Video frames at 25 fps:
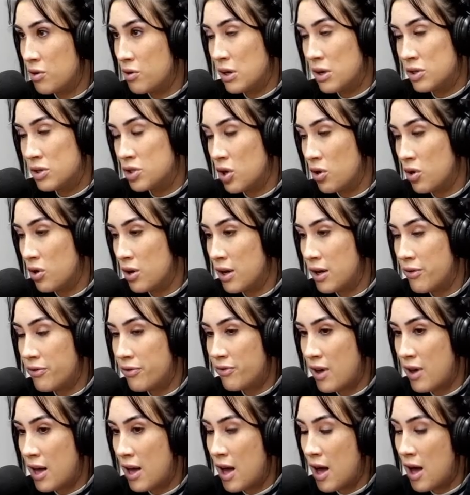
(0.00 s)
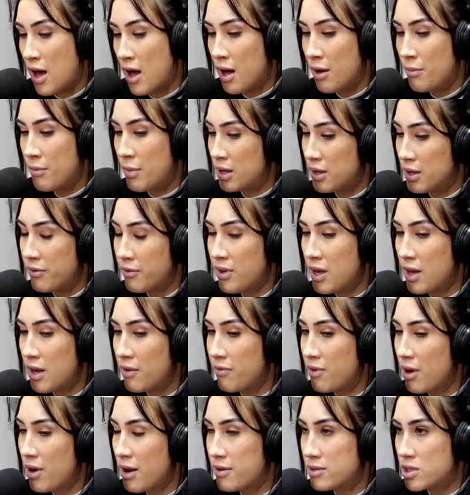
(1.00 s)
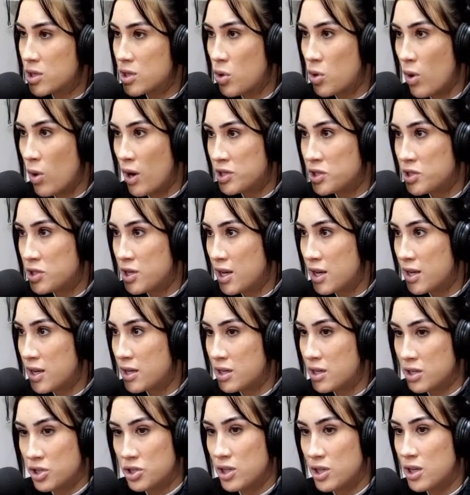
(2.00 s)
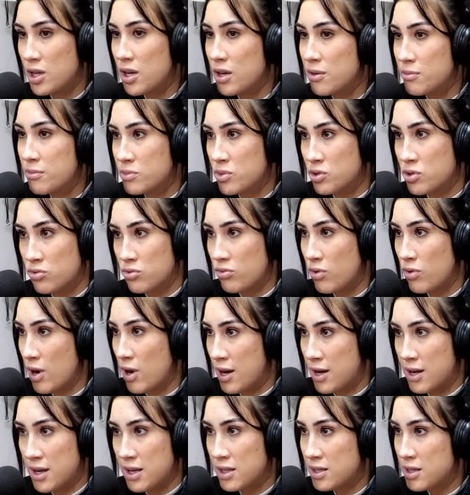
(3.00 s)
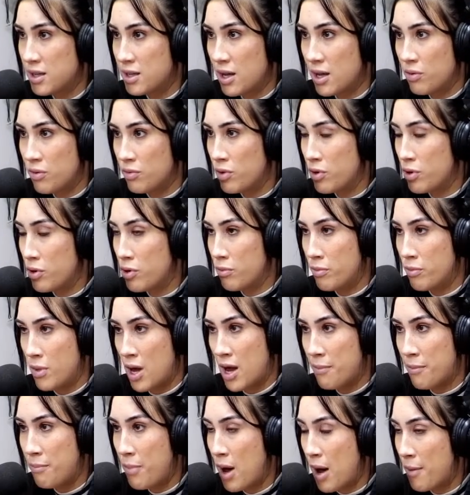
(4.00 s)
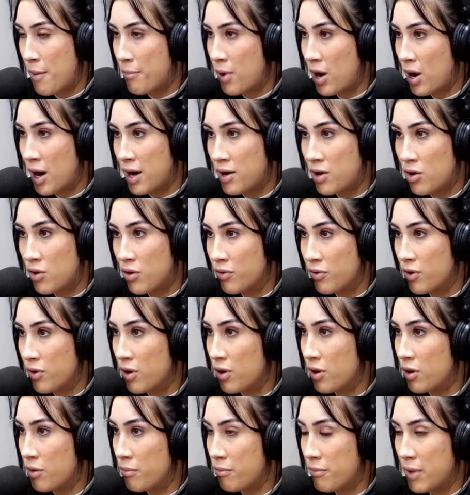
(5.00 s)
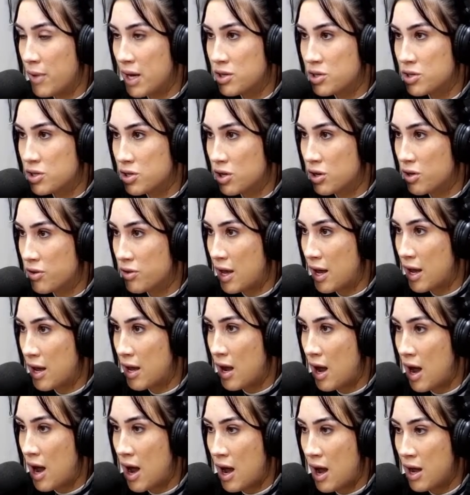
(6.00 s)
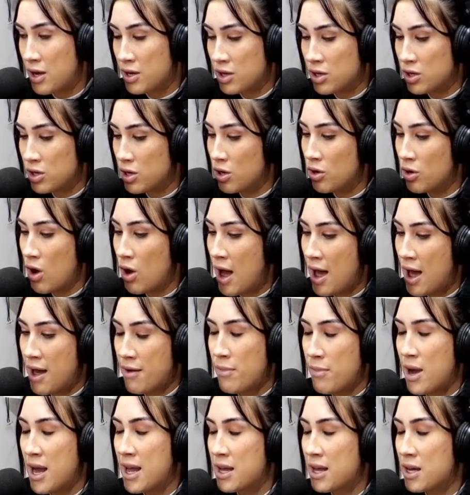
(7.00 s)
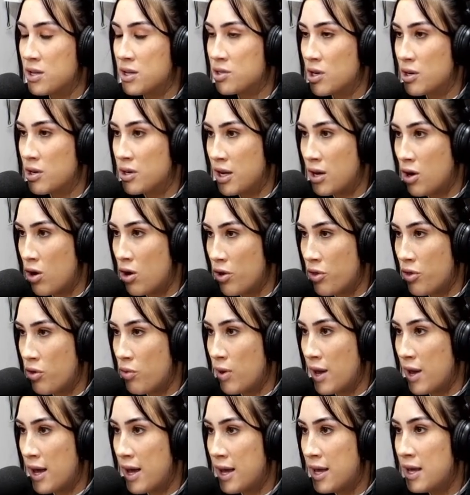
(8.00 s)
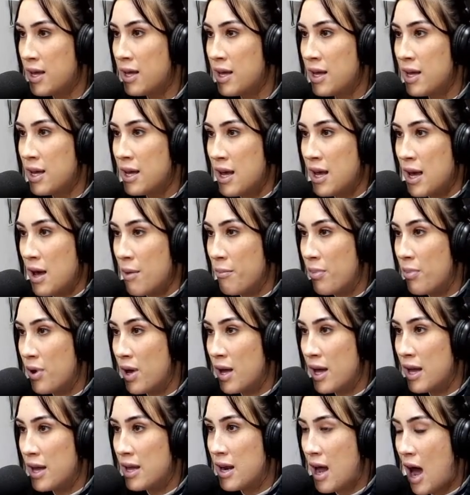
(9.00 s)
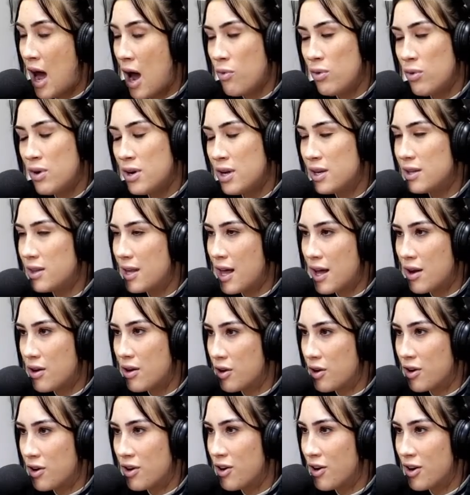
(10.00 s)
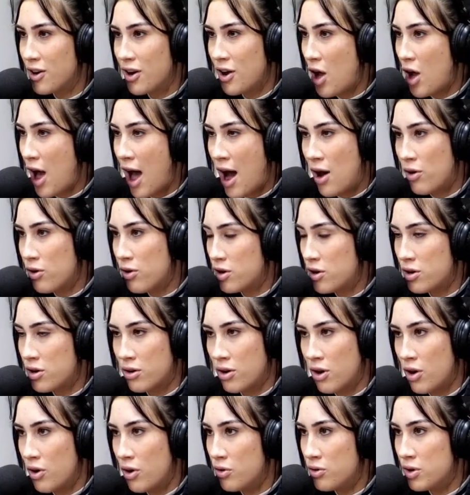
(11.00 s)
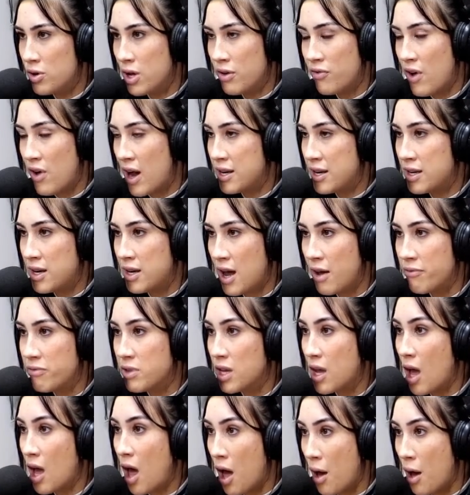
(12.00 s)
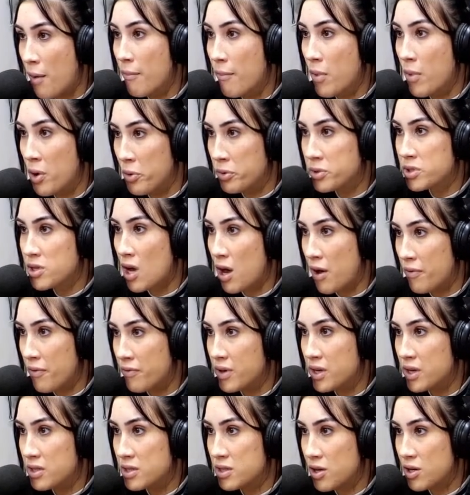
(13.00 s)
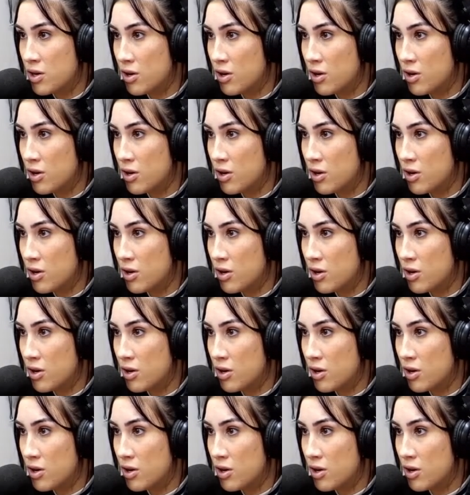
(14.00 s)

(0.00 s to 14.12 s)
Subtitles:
So if Olivia ever has a question, she comes right into that room. I pop right over, make sure that I have my hand on it all the way, but I wouldn't have let her out on her own if I didn't have the utmost confidence in her.